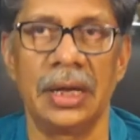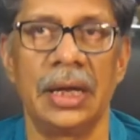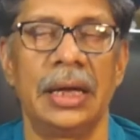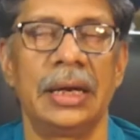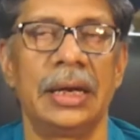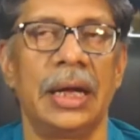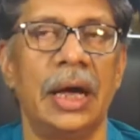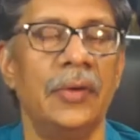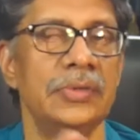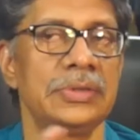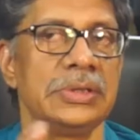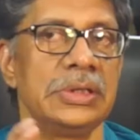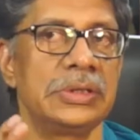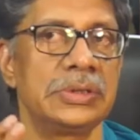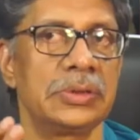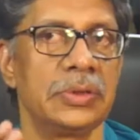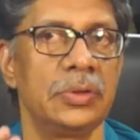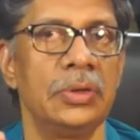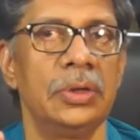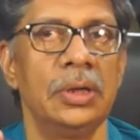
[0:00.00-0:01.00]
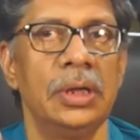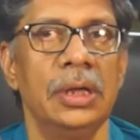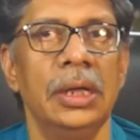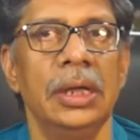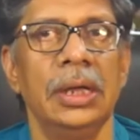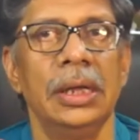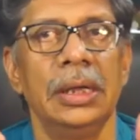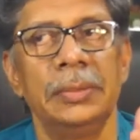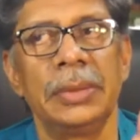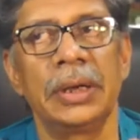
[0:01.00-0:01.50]
And how is it so?
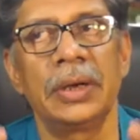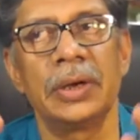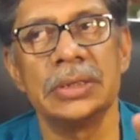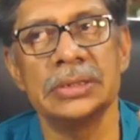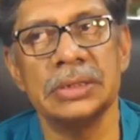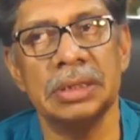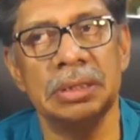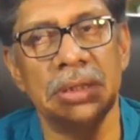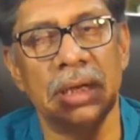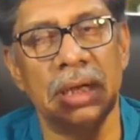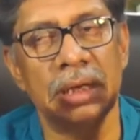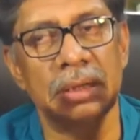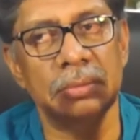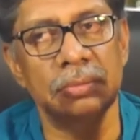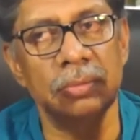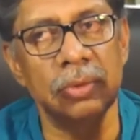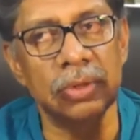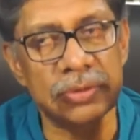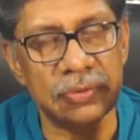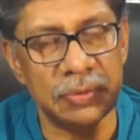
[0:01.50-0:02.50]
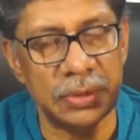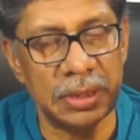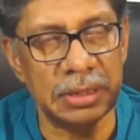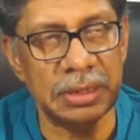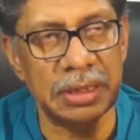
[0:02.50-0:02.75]
Because the atmosphere,